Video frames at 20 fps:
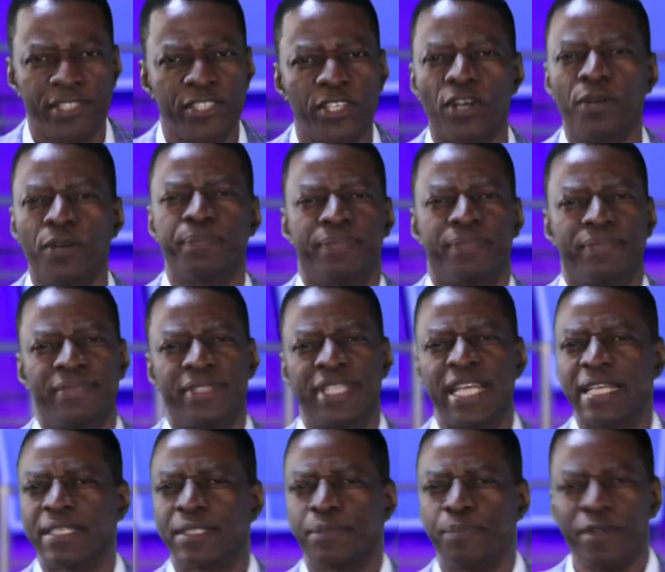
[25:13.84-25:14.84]
a job.
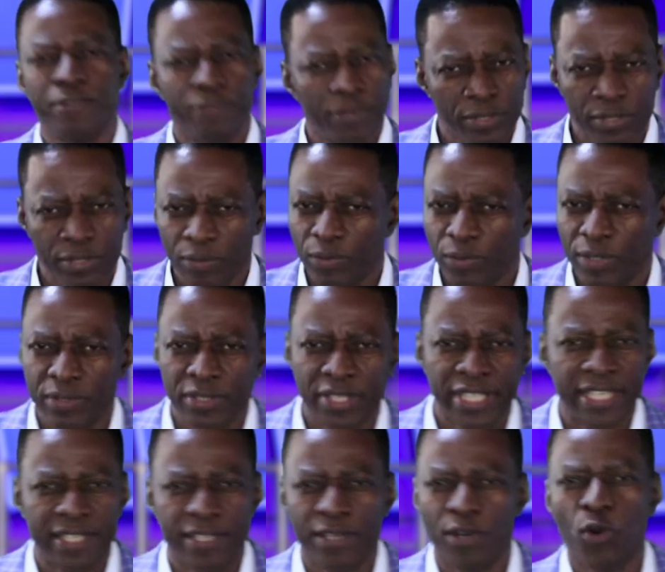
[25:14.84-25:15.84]
Yes, pray for someone to
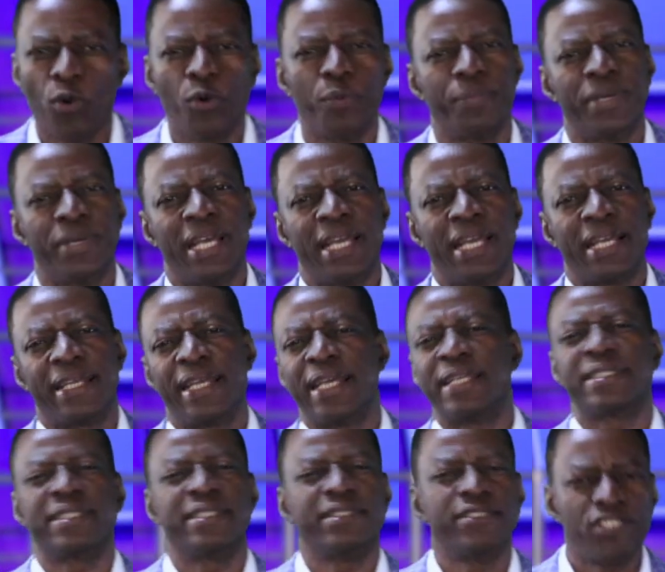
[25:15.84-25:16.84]
get a home.
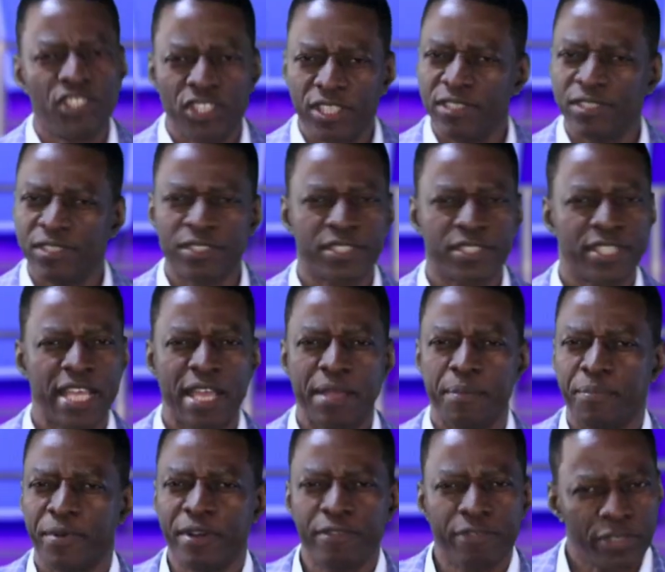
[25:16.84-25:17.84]
Yes, in Jesus'
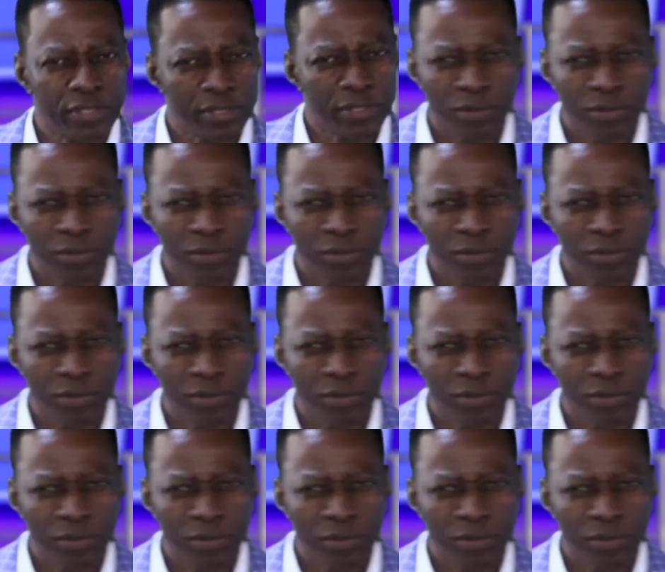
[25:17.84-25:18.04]
name, pray for